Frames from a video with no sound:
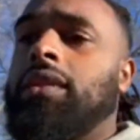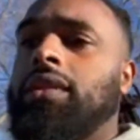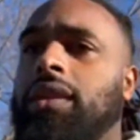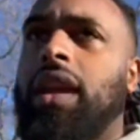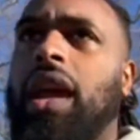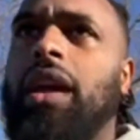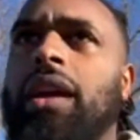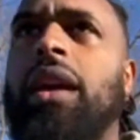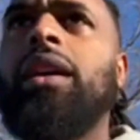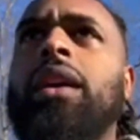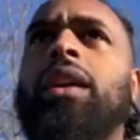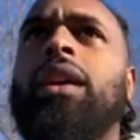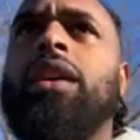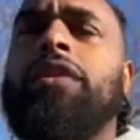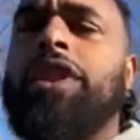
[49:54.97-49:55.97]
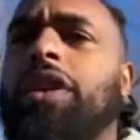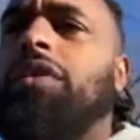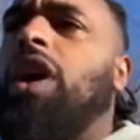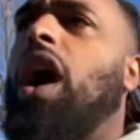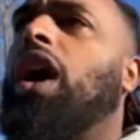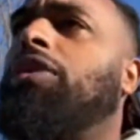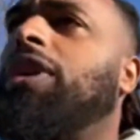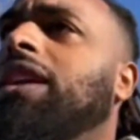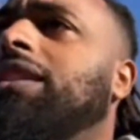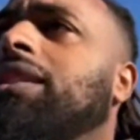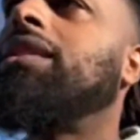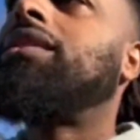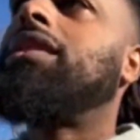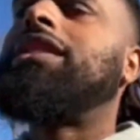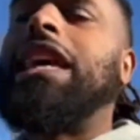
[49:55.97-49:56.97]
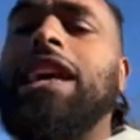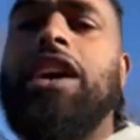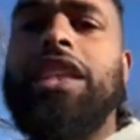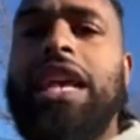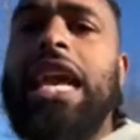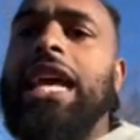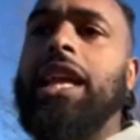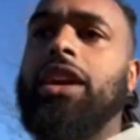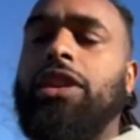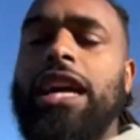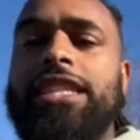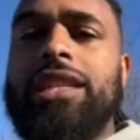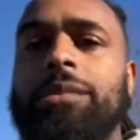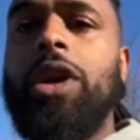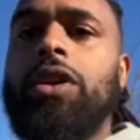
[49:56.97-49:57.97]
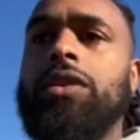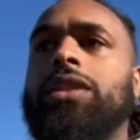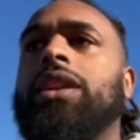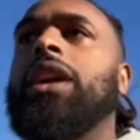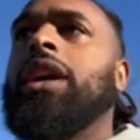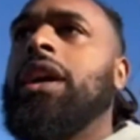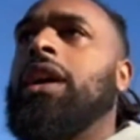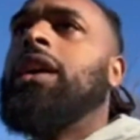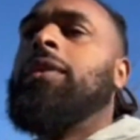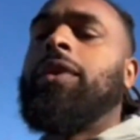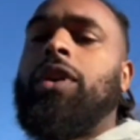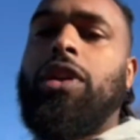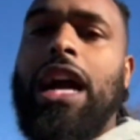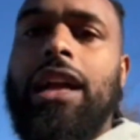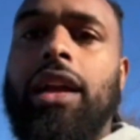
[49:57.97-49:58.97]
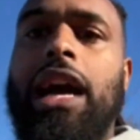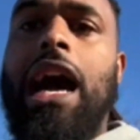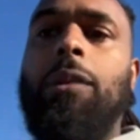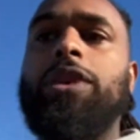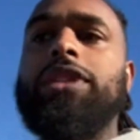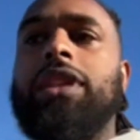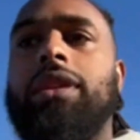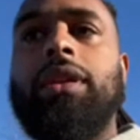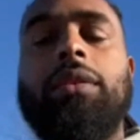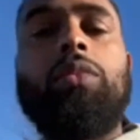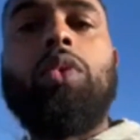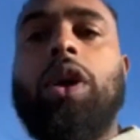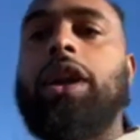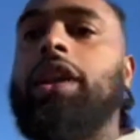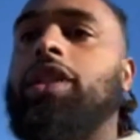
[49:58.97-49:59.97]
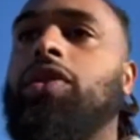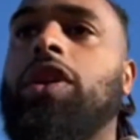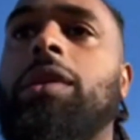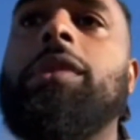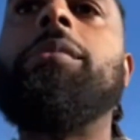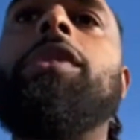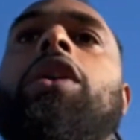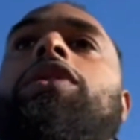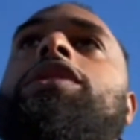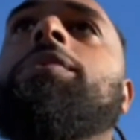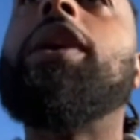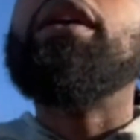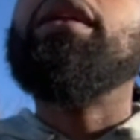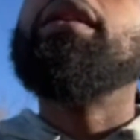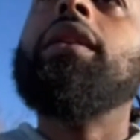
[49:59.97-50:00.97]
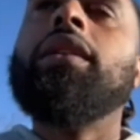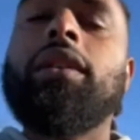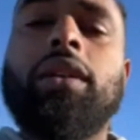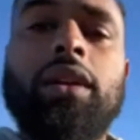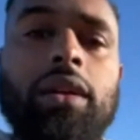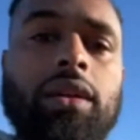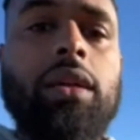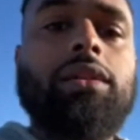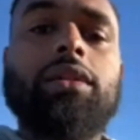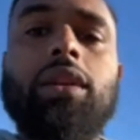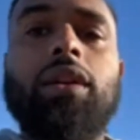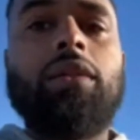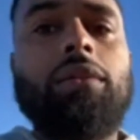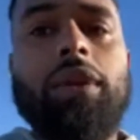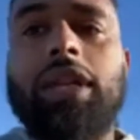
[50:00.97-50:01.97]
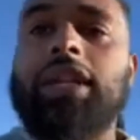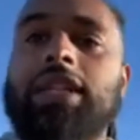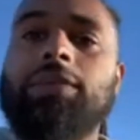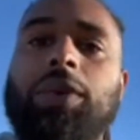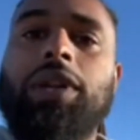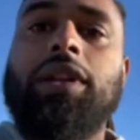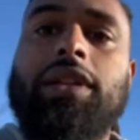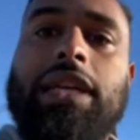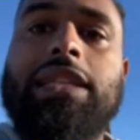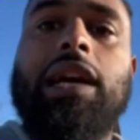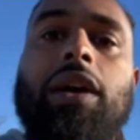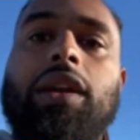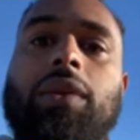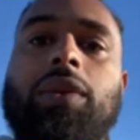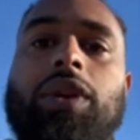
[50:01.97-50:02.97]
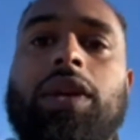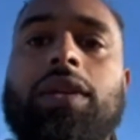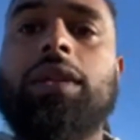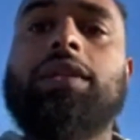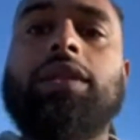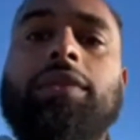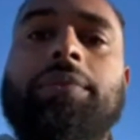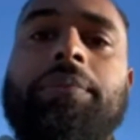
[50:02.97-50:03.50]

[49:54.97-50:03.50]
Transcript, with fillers: okay? for the wrong reasons. Just like how they hated Christ the most, Christ, God was working through him the most, man. So it is what it is. That's how he works.